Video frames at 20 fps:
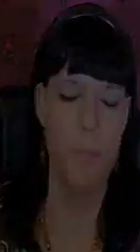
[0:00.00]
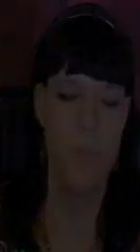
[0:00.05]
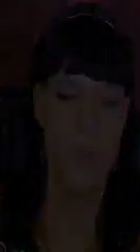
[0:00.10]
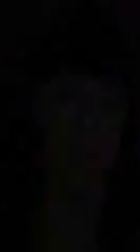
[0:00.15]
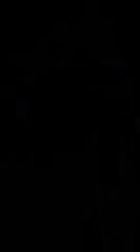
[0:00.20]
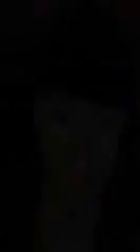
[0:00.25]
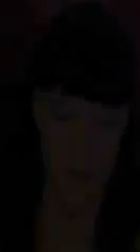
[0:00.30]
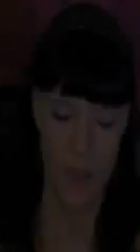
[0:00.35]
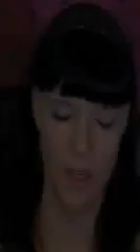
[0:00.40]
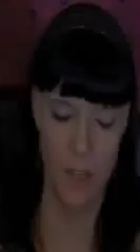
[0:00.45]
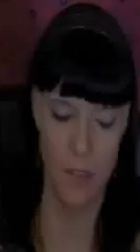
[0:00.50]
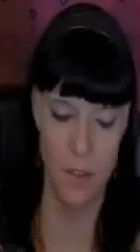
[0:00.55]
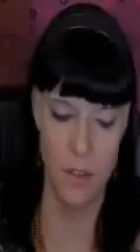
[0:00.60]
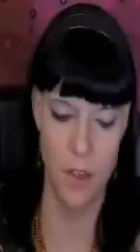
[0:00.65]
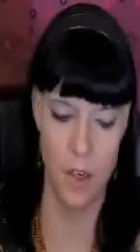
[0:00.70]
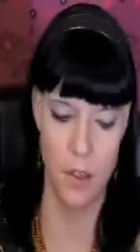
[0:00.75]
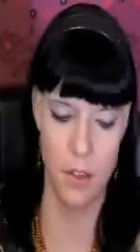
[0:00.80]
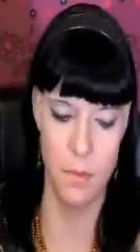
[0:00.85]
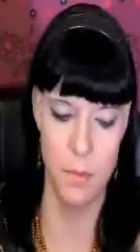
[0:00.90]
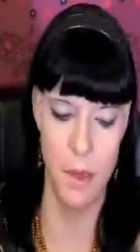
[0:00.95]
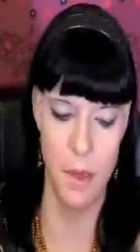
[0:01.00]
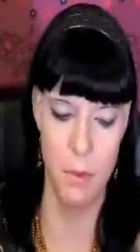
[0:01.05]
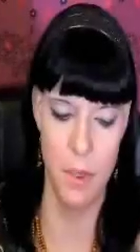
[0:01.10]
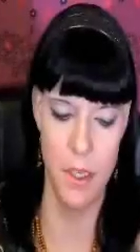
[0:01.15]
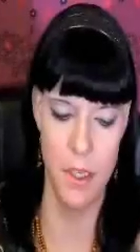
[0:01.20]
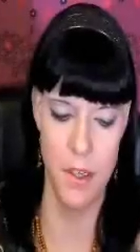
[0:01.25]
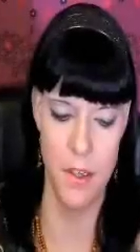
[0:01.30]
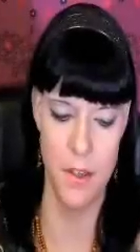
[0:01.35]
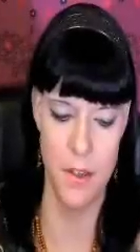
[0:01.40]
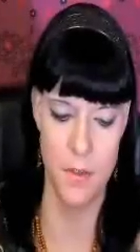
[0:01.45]
So I talked to my
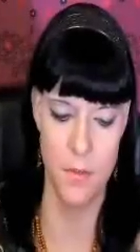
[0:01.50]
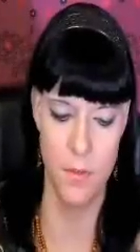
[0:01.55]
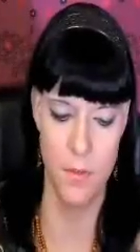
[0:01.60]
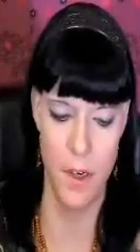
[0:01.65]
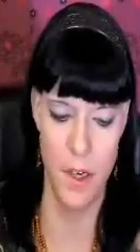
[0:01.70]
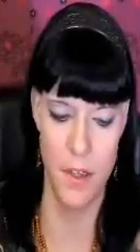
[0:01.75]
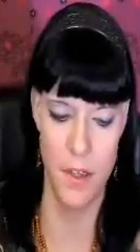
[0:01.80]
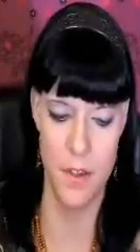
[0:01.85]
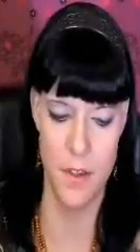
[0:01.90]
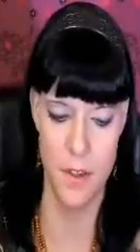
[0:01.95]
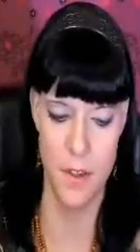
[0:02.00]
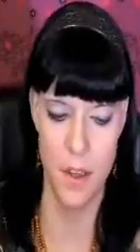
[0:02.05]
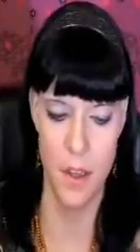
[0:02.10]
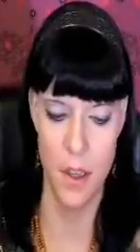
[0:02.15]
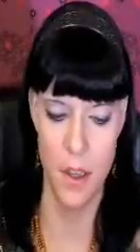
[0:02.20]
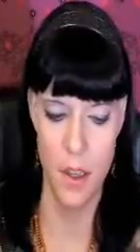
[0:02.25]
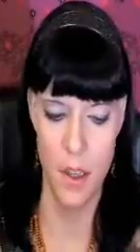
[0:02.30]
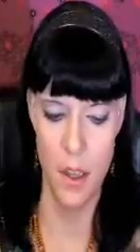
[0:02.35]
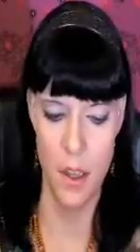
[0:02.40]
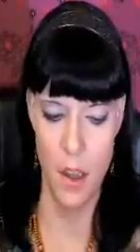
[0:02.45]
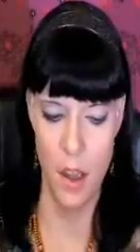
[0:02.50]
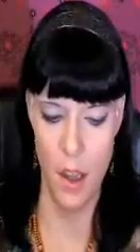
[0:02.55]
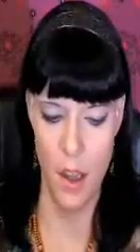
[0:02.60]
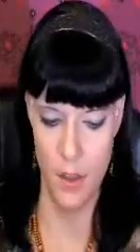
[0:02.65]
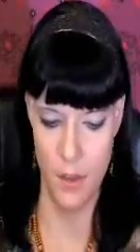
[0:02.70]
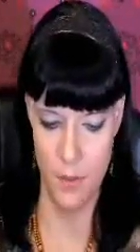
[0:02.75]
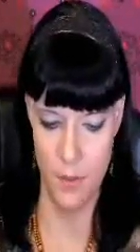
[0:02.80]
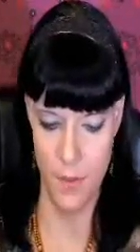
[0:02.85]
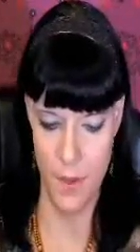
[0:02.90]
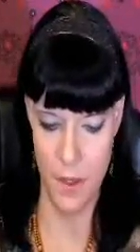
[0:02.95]
witness friends
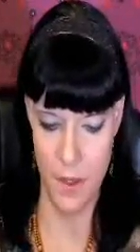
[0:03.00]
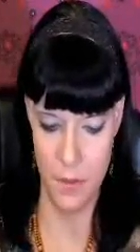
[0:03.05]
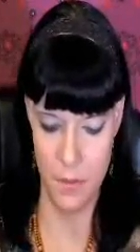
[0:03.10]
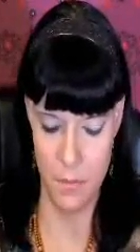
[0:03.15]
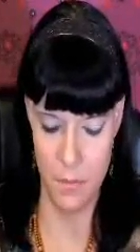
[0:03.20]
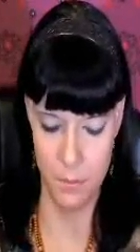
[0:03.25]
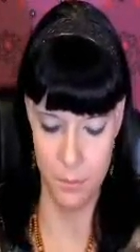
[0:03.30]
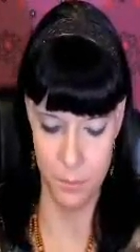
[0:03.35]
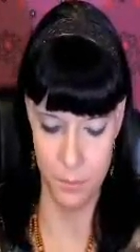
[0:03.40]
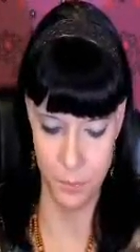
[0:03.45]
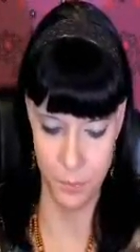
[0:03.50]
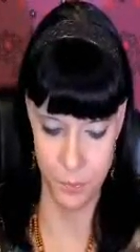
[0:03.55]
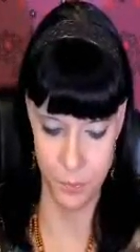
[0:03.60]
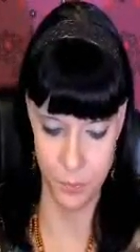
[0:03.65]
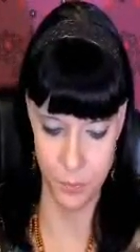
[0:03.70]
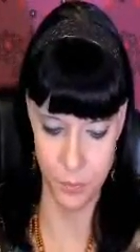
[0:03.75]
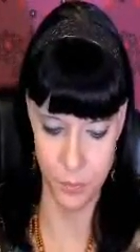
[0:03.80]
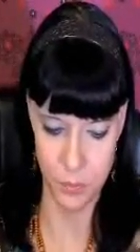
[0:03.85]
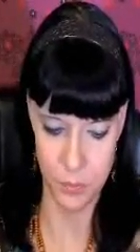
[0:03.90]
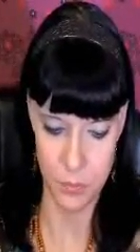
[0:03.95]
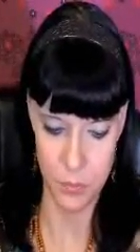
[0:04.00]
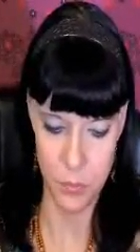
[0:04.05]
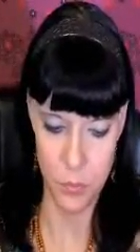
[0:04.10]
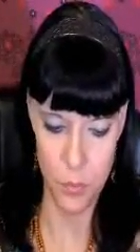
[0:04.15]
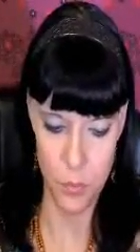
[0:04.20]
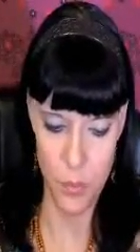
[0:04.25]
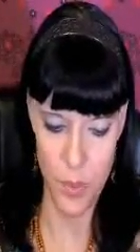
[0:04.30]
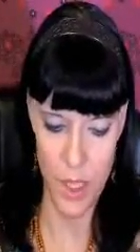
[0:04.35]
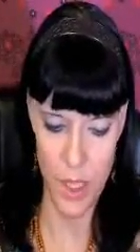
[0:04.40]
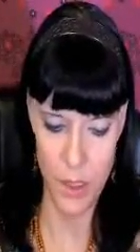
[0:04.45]
on the phone,
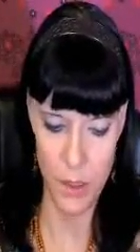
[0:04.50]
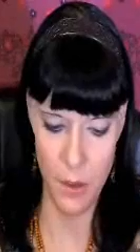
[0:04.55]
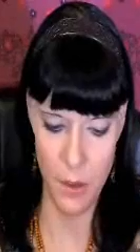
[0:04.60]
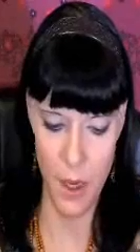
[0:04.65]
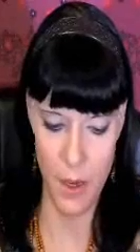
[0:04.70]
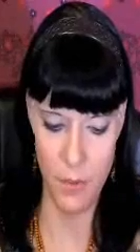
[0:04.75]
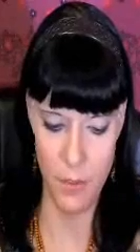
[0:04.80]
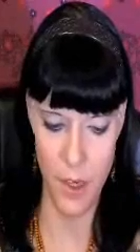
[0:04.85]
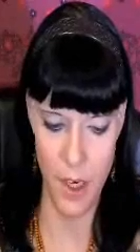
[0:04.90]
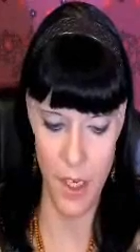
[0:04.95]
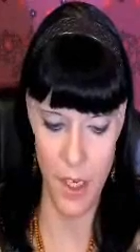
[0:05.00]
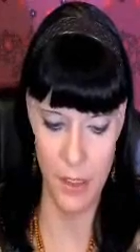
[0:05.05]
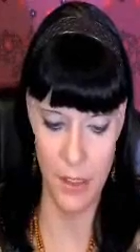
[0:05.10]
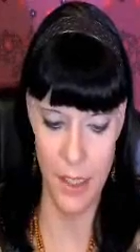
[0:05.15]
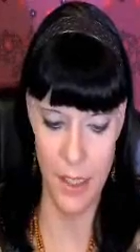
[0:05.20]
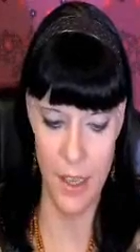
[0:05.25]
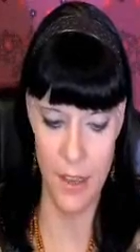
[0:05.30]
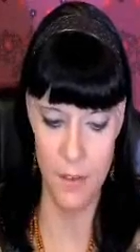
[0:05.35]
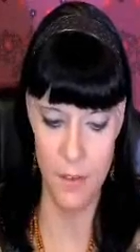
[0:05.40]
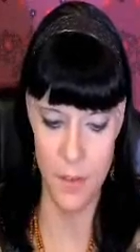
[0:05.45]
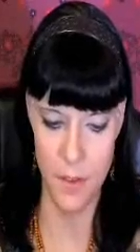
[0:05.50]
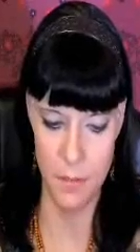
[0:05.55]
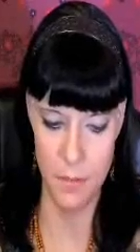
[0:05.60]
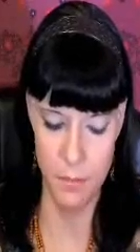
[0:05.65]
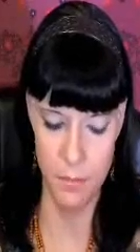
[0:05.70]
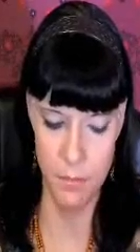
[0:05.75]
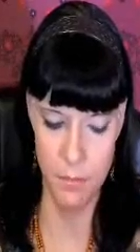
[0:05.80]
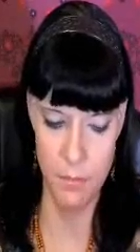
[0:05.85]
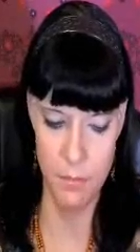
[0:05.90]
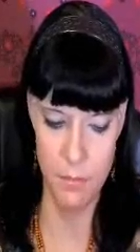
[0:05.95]
after I had left,
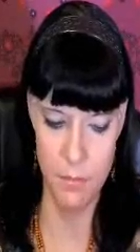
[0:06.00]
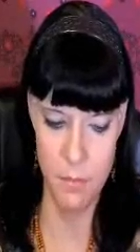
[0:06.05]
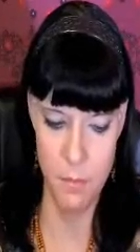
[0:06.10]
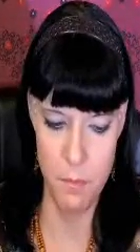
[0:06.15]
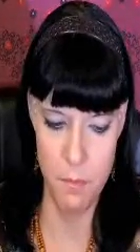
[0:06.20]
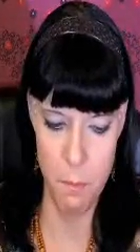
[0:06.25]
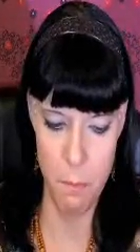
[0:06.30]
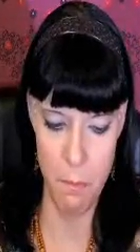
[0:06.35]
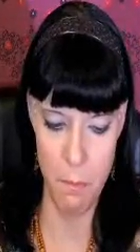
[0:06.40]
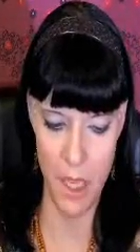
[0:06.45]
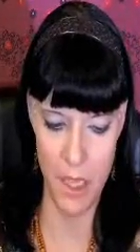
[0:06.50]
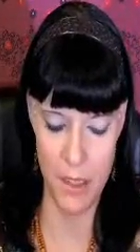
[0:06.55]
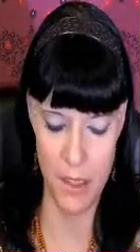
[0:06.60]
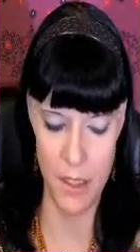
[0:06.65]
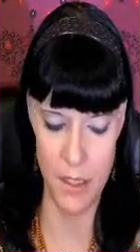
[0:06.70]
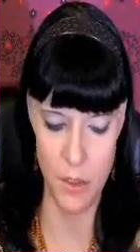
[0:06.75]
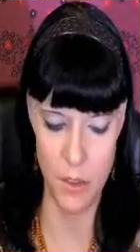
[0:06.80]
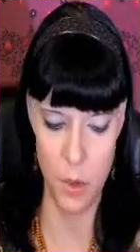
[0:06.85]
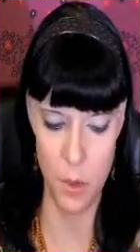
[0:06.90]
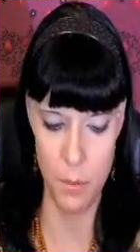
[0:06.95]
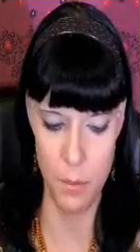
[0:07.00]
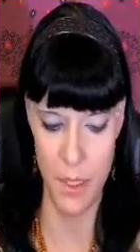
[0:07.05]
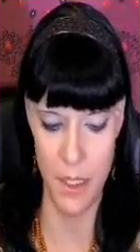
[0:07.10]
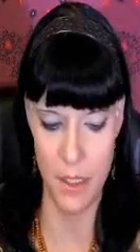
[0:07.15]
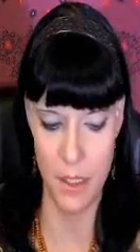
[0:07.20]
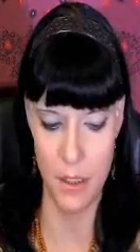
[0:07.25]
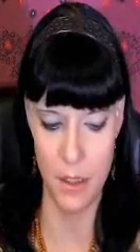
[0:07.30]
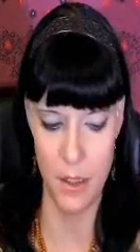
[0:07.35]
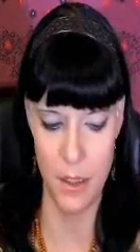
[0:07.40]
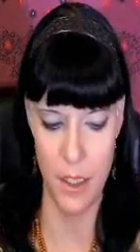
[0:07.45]
And they told
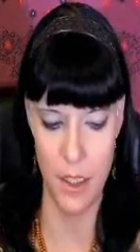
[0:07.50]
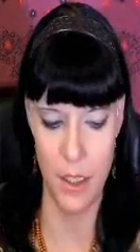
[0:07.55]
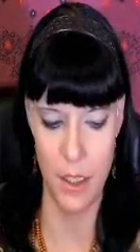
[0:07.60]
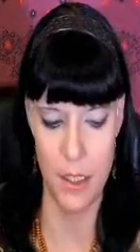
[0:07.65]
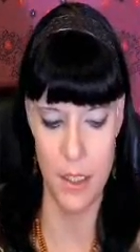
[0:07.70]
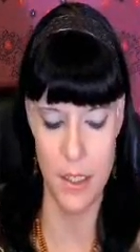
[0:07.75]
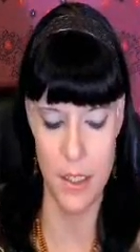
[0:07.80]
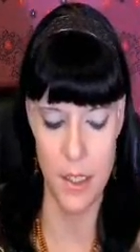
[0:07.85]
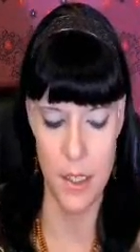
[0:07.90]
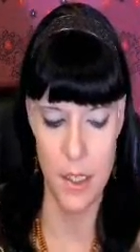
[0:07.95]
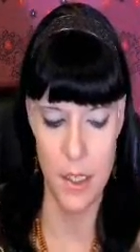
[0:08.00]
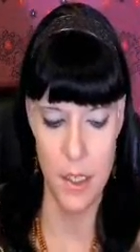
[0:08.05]
me that